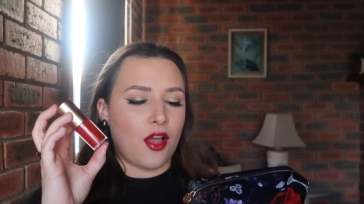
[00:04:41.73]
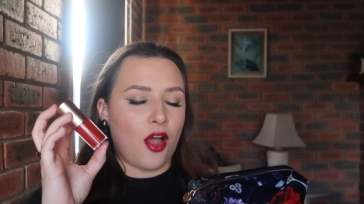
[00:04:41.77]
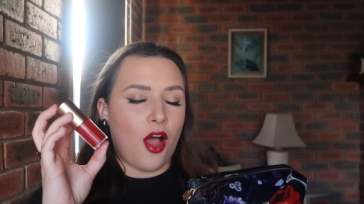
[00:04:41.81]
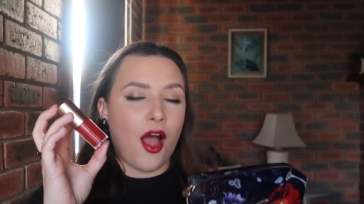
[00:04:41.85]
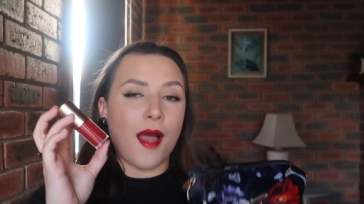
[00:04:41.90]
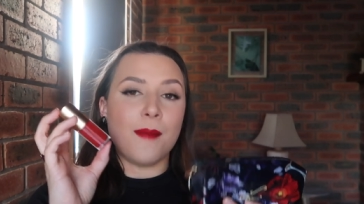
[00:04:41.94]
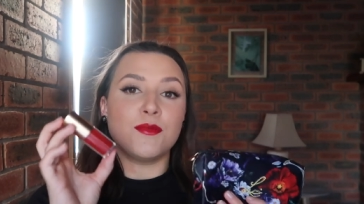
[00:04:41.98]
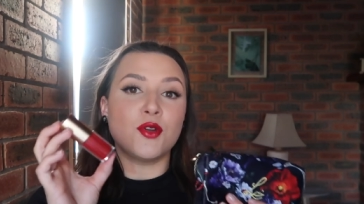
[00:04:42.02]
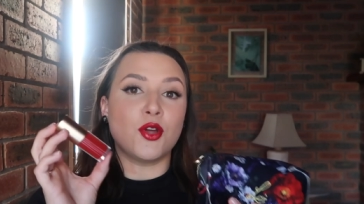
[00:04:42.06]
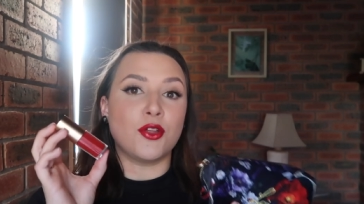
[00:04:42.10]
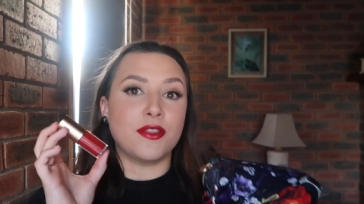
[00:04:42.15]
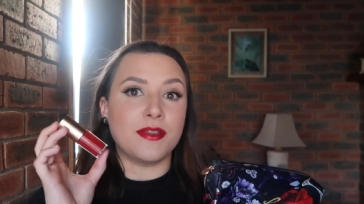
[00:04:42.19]

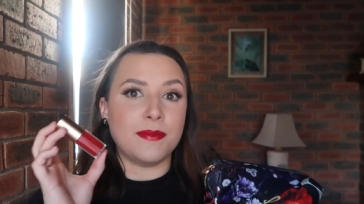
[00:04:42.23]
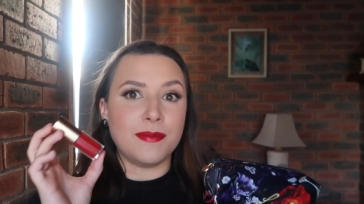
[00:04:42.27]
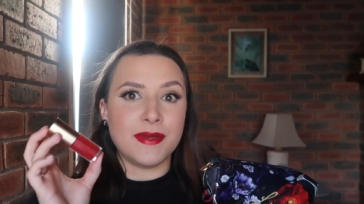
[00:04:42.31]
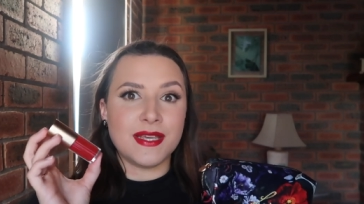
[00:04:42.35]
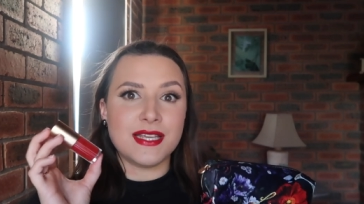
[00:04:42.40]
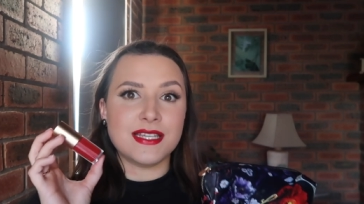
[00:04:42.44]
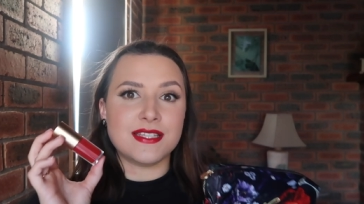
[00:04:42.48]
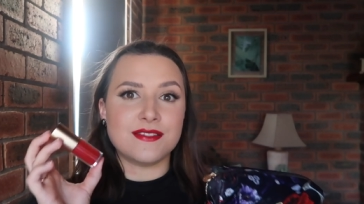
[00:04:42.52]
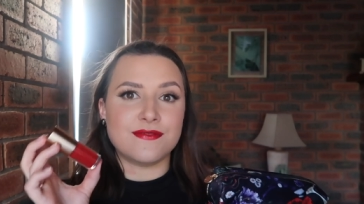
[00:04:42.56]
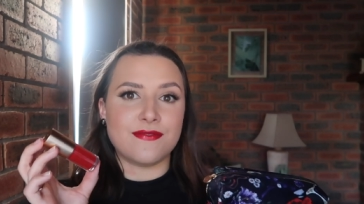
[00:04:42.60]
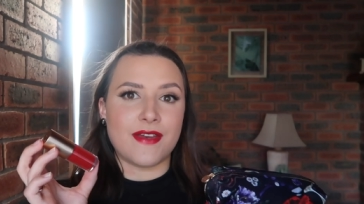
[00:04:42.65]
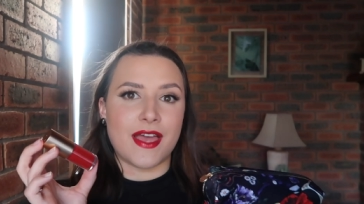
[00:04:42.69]
not the
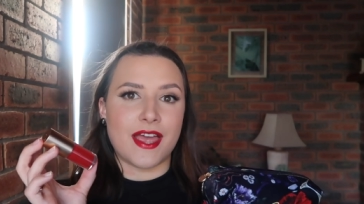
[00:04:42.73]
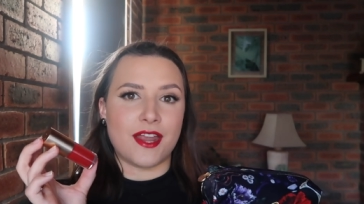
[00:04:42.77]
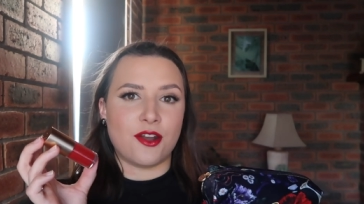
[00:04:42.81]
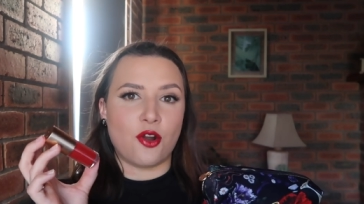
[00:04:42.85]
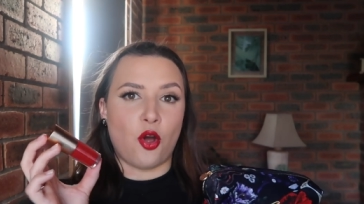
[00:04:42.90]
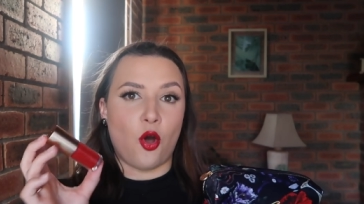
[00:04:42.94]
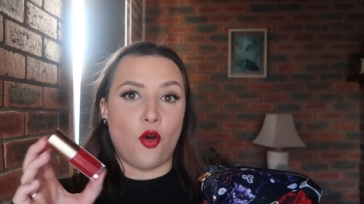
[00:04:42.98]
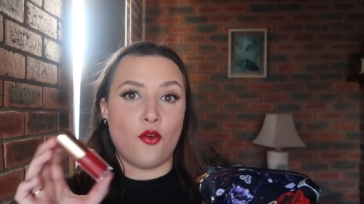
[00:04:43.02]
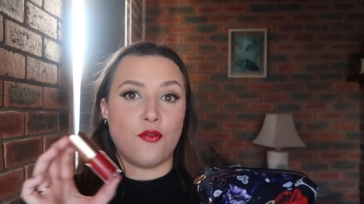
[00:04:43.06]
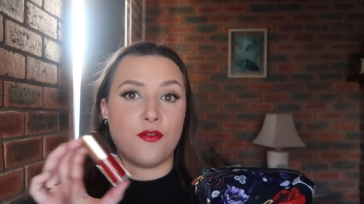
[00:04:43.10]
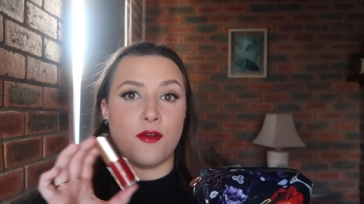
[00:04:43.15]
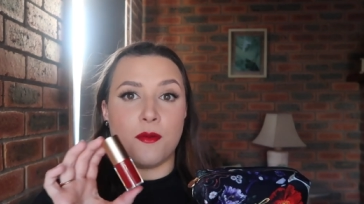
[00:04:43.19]
biggest fan
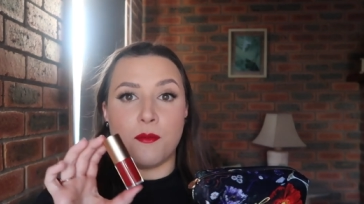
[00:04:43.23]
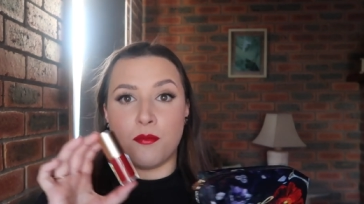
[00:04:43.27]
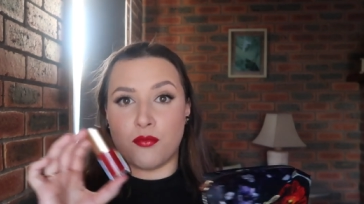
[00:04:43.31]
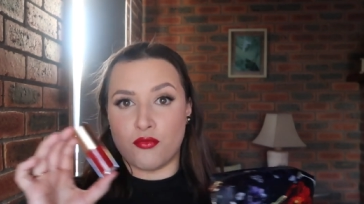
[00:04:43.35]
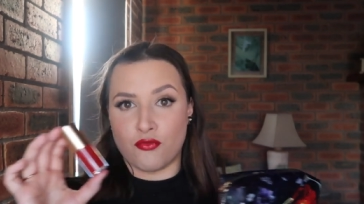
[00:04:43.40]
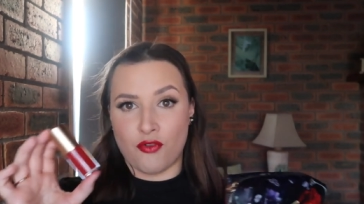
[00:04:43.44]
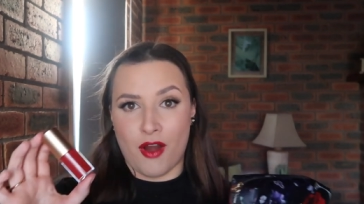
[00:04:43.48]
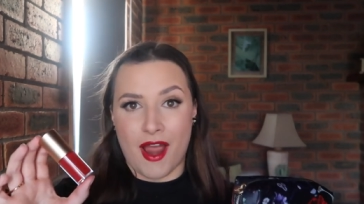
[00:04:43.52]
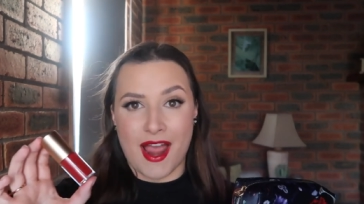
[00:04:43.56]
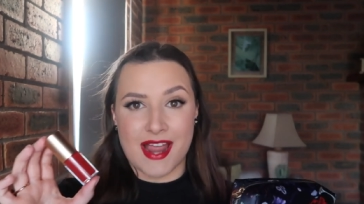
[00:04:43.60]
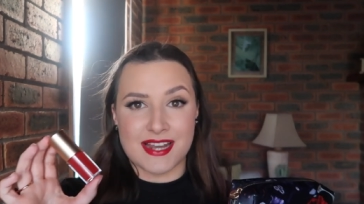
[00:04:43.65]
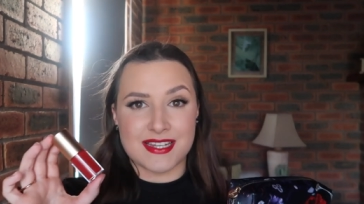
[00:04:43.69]
of
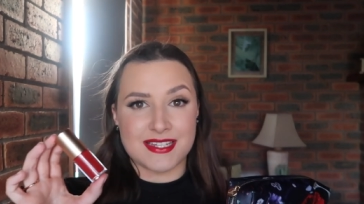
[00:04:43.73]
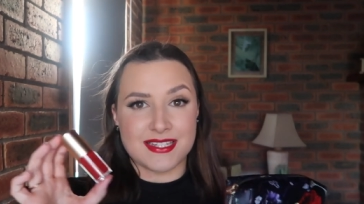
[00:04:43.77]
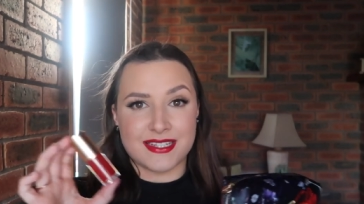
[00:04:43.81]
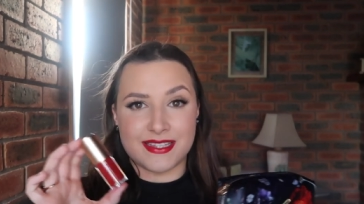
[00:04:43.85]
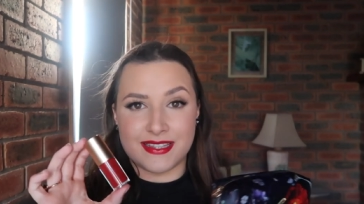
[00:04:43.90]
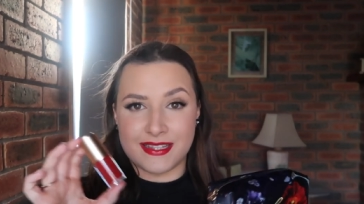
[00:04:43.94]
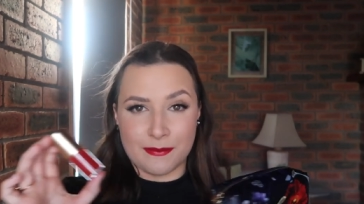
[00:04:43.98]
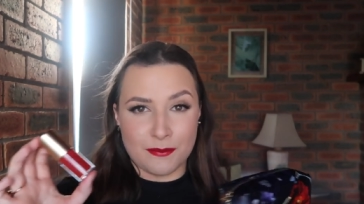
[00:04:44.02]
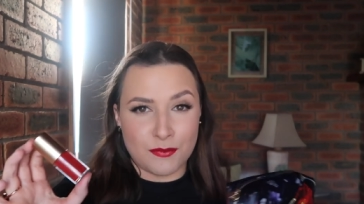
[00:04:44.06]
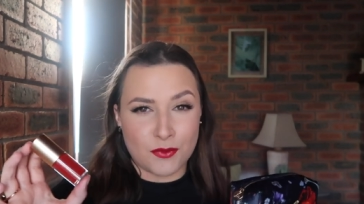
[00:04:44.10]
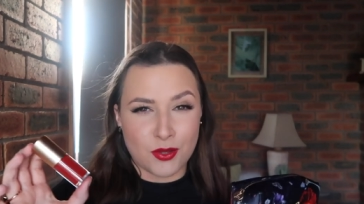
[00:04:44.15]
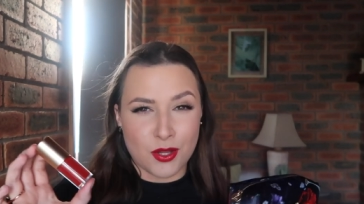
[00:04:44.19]
bright
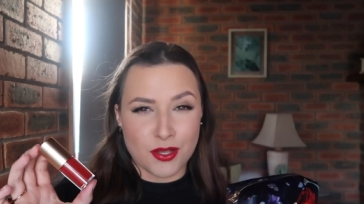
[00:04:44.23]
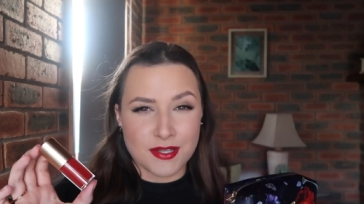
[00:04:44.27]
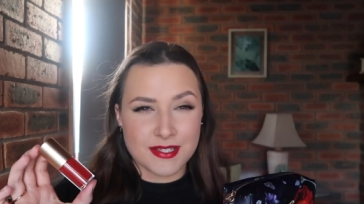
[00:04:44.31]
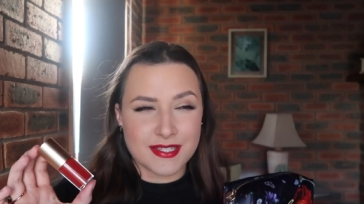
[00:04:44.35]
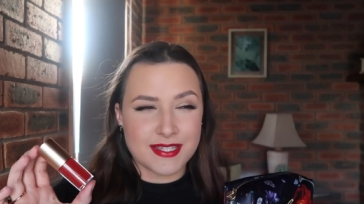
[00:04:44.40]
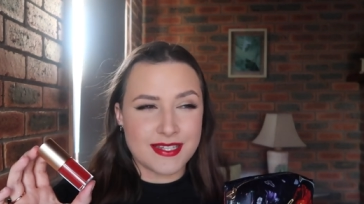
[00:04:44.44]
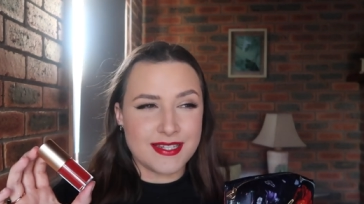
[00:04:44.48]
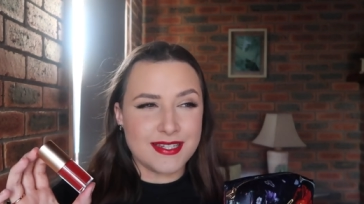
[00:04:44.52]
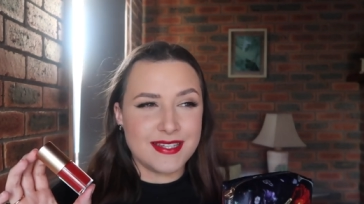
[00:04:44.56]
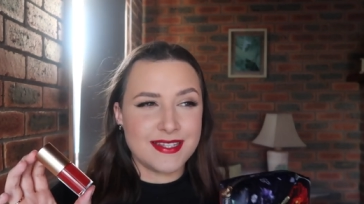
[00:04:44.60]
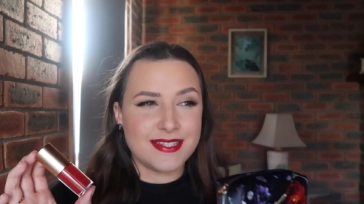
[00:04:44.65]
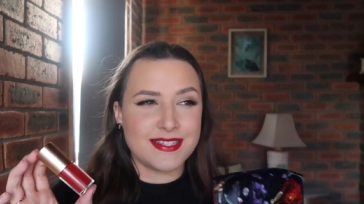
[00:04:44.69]
lip
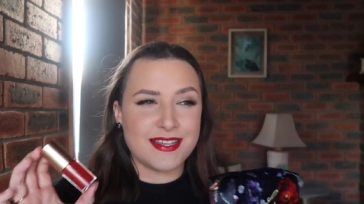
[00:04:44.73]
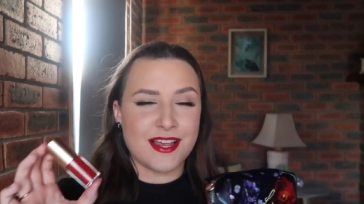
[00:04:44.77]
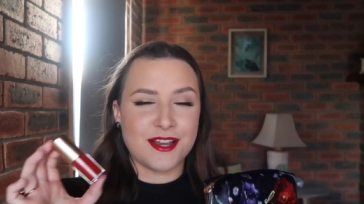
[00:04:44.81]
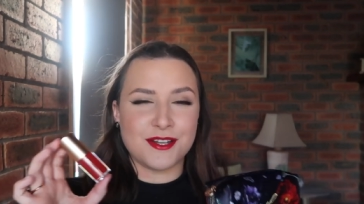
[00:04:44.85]
glosses.